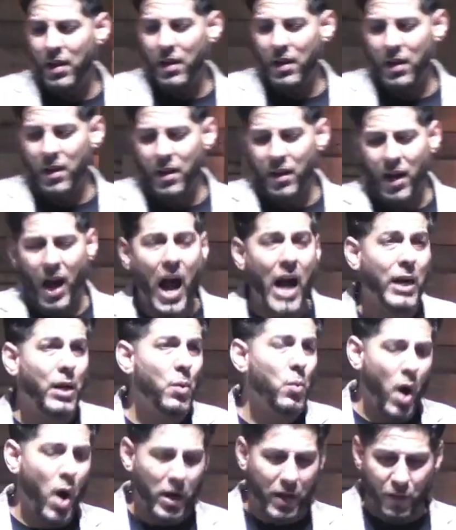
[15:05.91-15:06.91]
I can
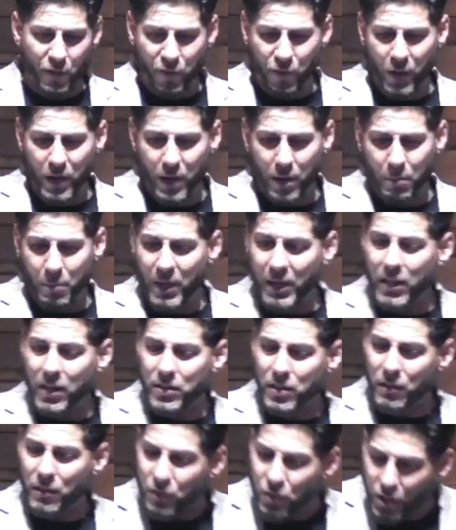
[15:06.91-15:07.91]
walk in freedom. Because
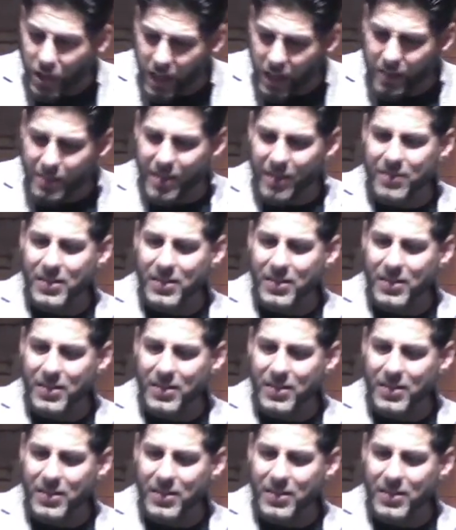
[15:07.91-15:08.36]
of Jesus,